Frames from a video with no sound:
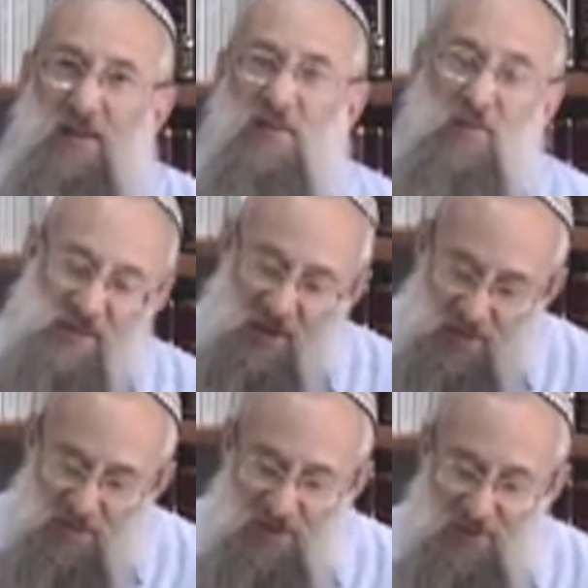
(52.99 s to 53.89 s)
one side of
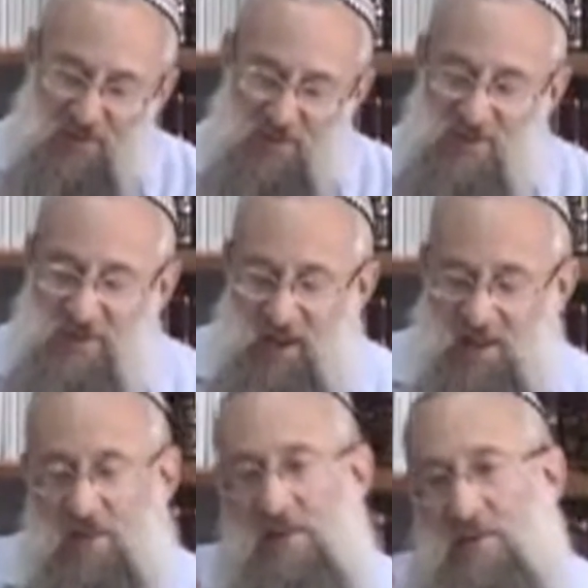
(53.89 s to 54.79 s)
the river, one side,
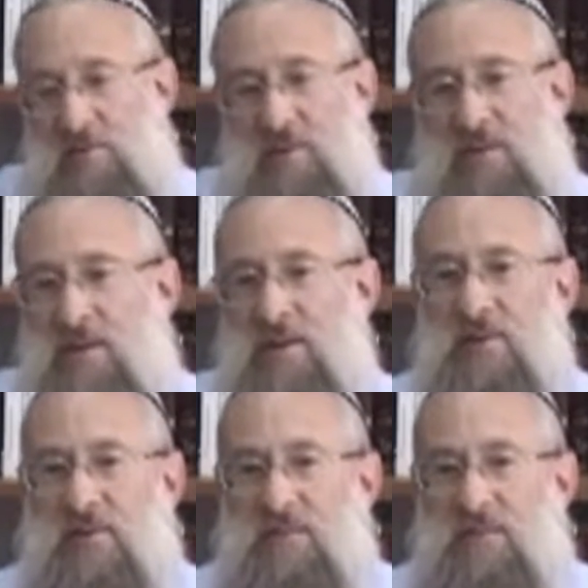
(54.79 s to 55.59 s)
and the rest of the world's on the other.